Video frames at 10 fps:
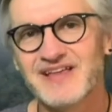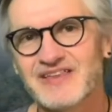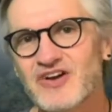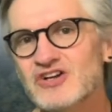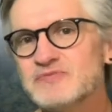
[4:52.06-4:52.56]

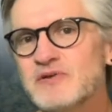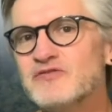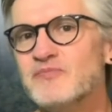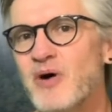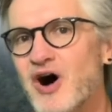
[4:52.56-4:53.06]
The Gospel
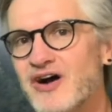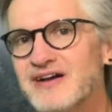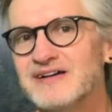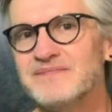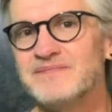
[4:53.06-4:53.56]
of
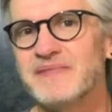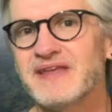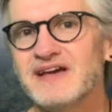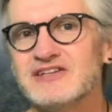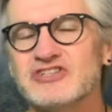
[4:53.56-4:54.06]
Mark
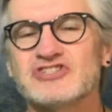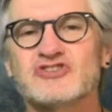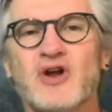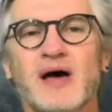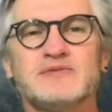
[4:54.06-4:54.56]

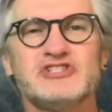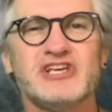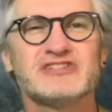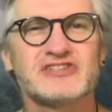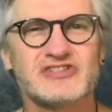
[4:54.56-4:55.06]
describes
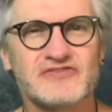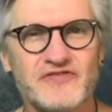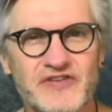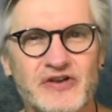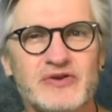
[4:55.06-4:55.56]
Jesus'
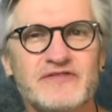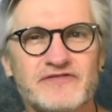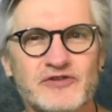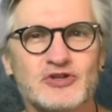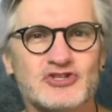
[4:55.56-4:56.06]
very
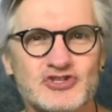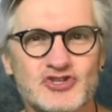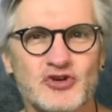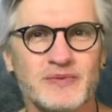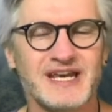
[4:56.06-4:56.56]
first
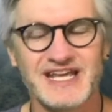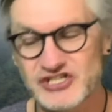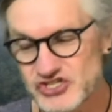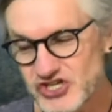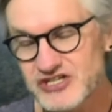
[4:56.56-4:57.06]
sermon
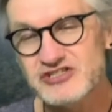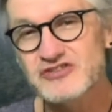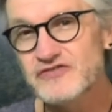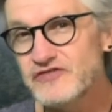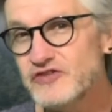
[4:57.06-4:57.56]
in
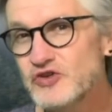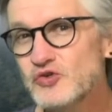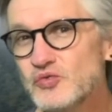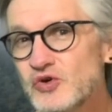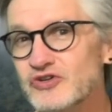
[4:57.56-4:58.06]
just a
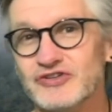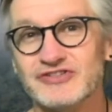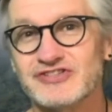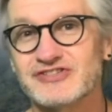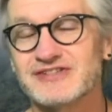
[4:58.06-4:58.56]
few
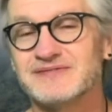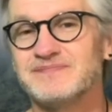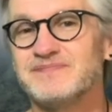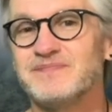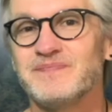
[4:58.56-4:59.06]
words.
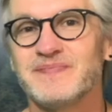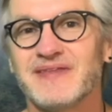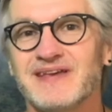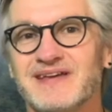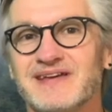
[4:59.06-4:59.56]

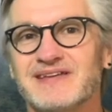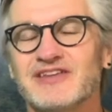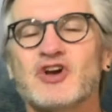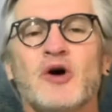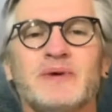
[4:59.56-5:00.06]

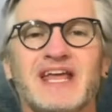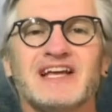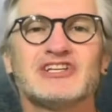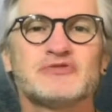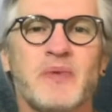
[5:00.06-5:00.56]
The Common
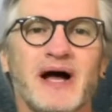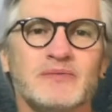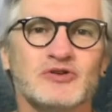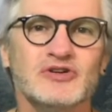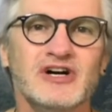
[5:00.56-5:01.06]
English
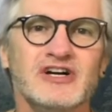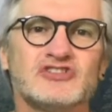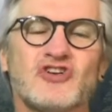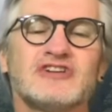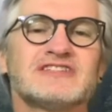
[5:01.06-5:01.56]
Bible
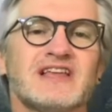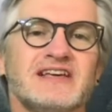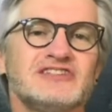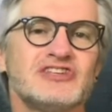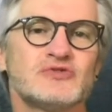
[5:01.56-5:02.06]

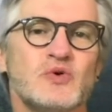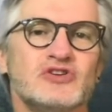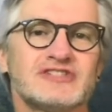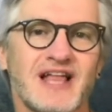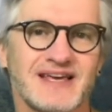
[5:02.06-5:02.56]
translates his
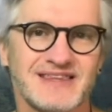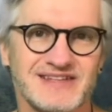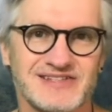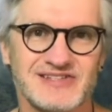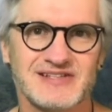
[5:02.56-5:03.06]
words like
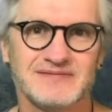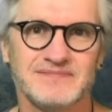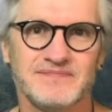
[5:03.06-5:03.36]
this: